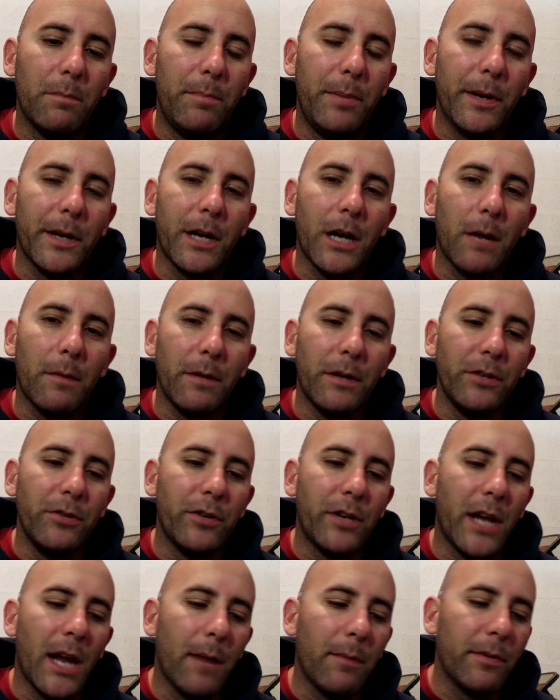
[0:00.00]
pick up my
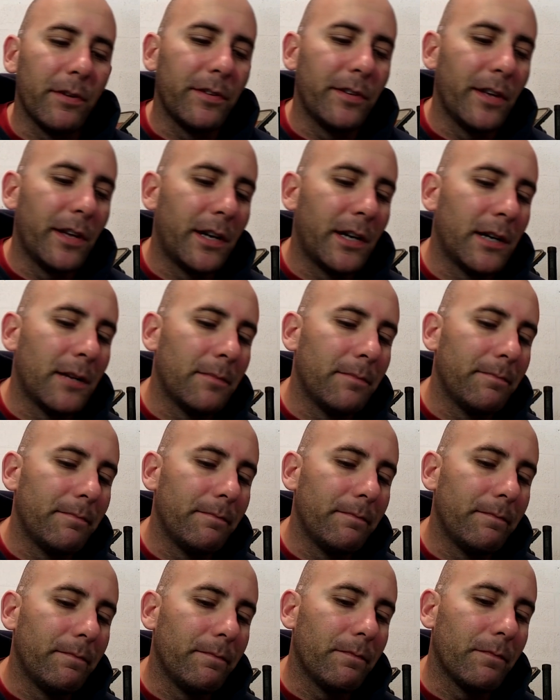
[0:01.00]
new camera setup.
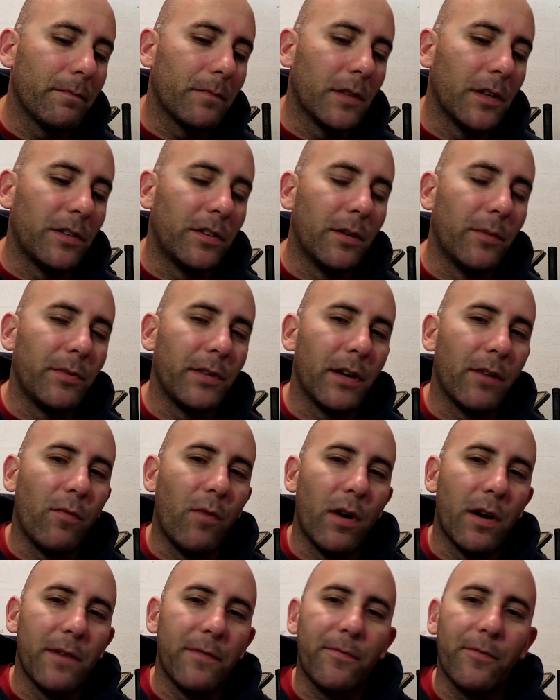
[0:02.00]
It's something I've
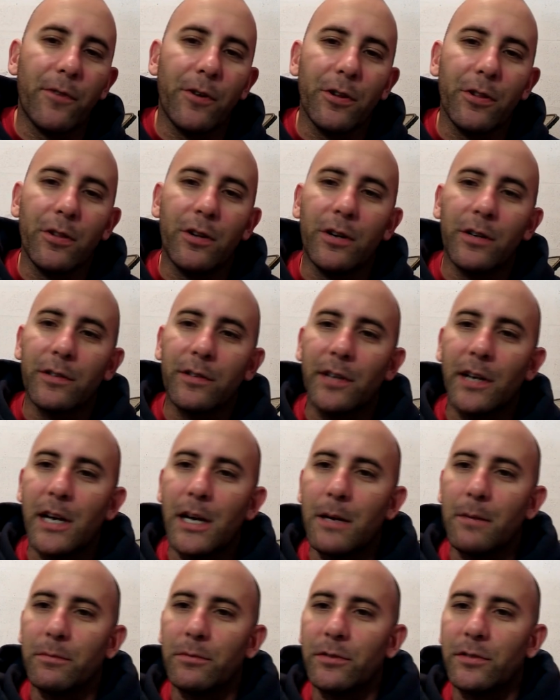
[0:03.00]
wanted for a long
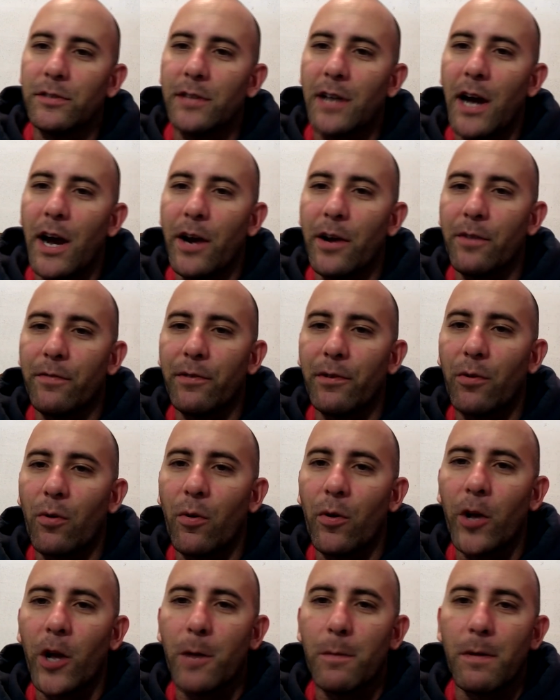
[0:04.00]
time. Just tired of
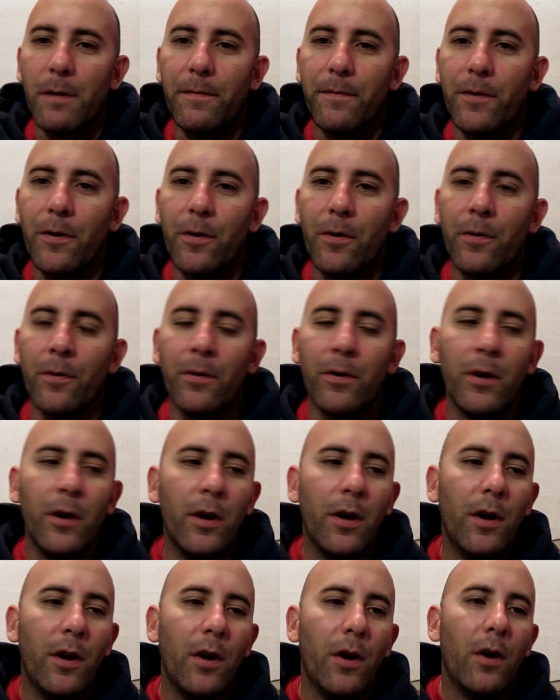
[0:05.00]
recording on my phone
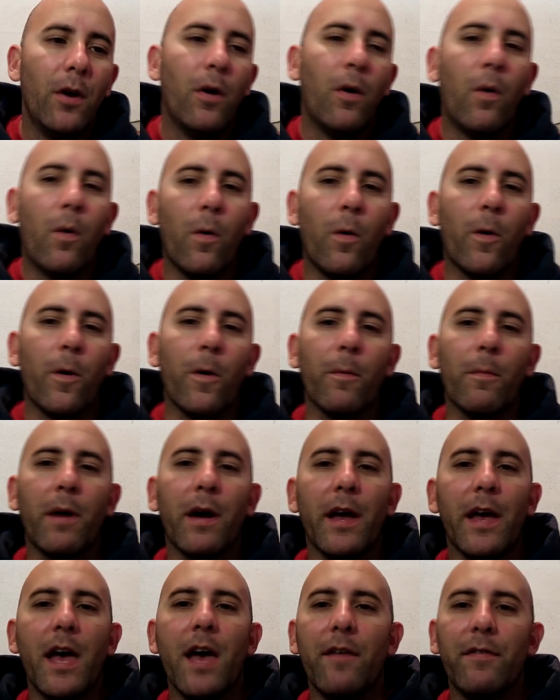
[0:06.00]
or
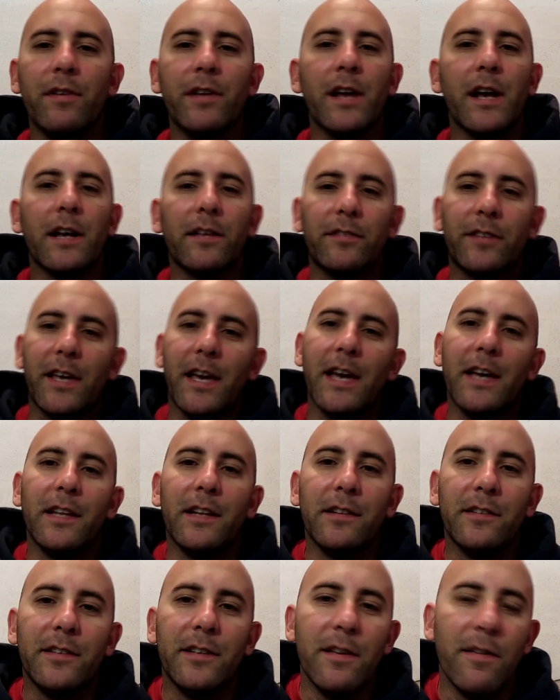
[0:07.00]
my heavy-ass
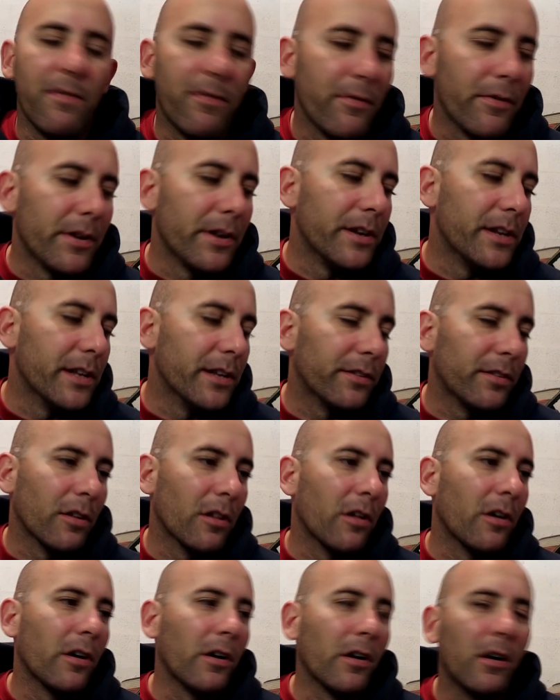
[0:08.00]
Canon T3
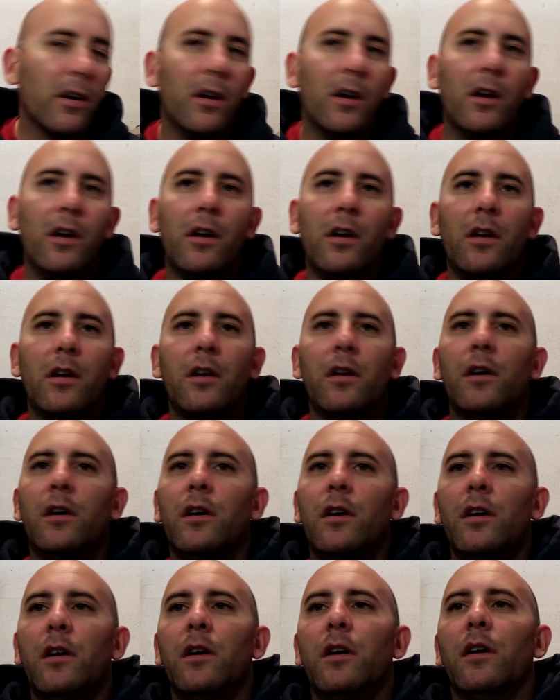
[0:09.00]
DSLR.
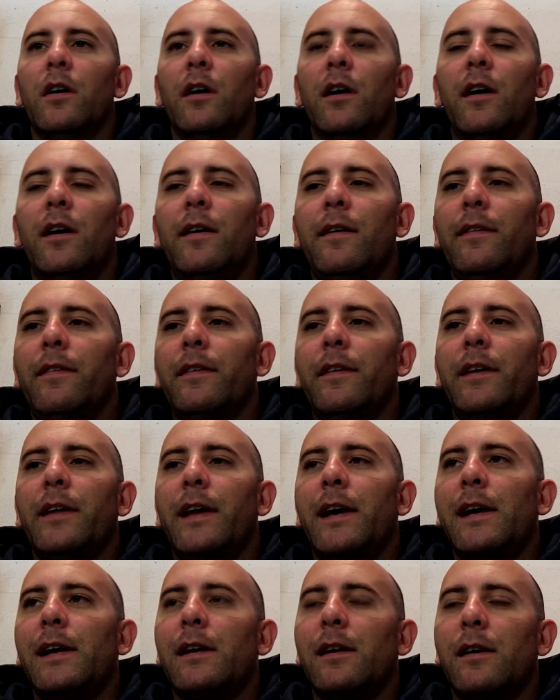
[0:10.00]
Other than
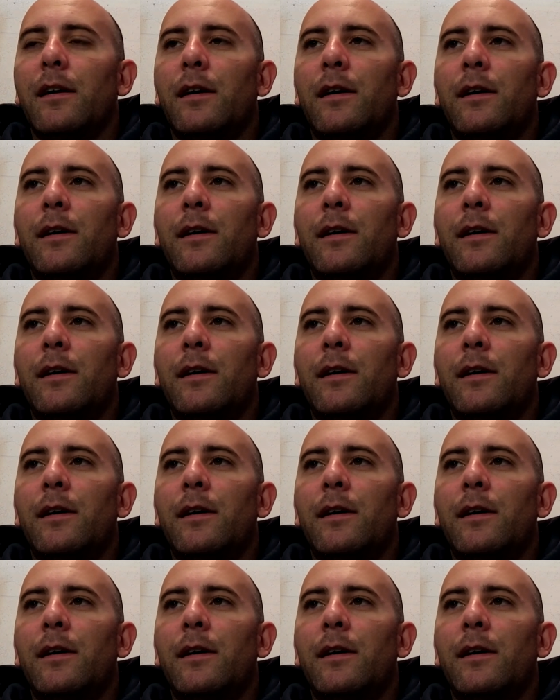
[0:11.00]
that,